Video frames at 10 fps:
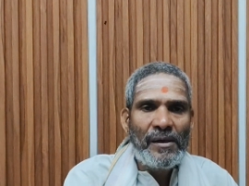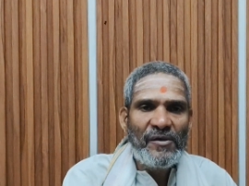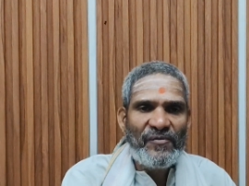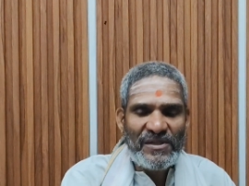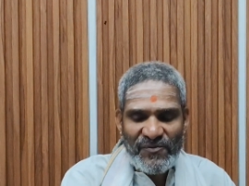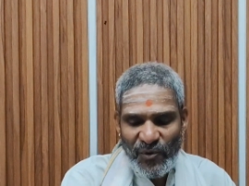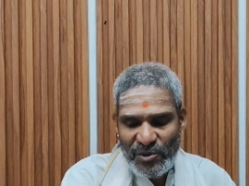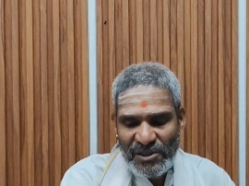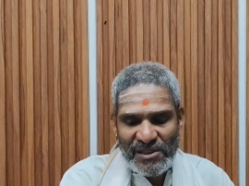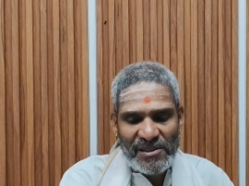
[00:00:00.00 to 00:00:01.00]
defense
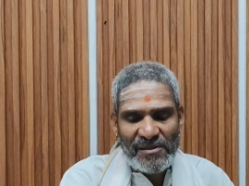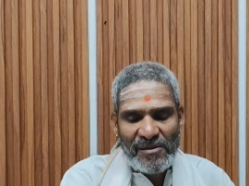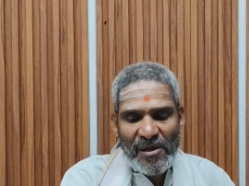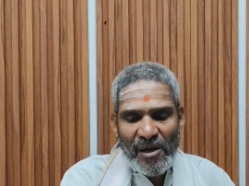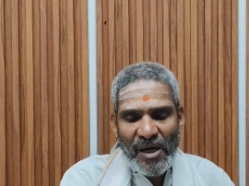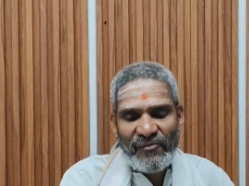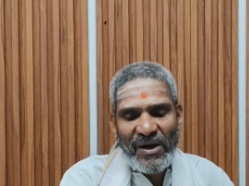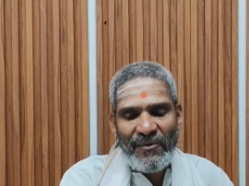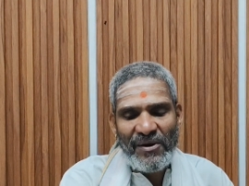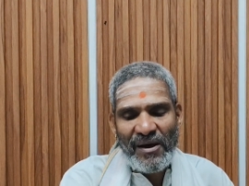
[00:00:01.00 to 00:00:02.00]
forces of
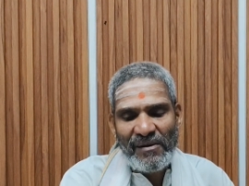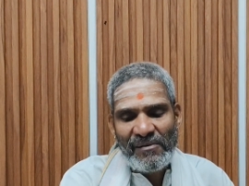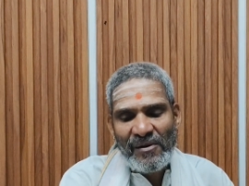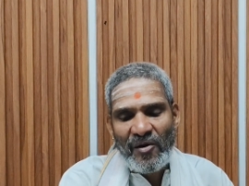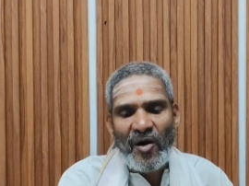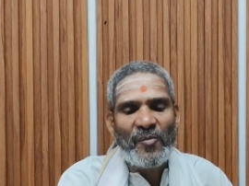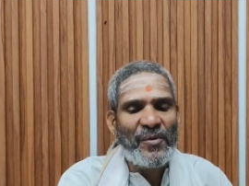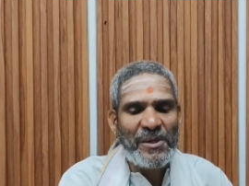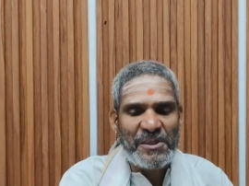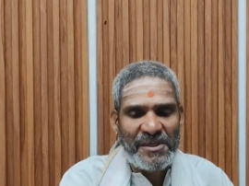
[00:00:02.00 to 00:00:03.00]
Ravana got
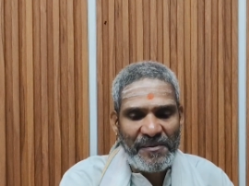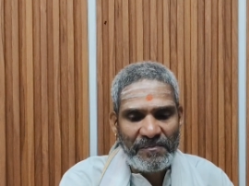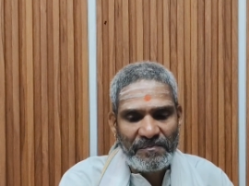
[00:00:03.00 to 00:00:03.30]
perished.